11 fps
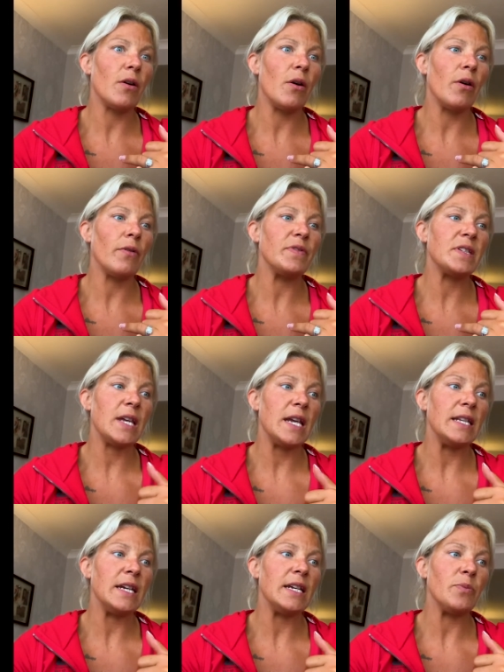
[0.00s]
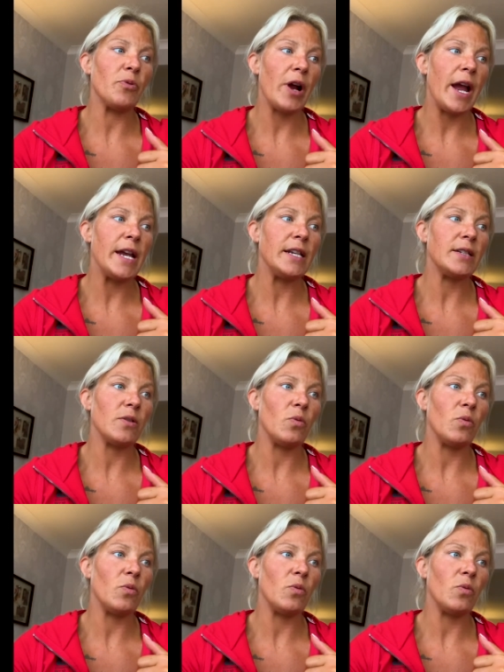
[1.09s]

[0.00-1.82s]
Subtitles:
of seeded bread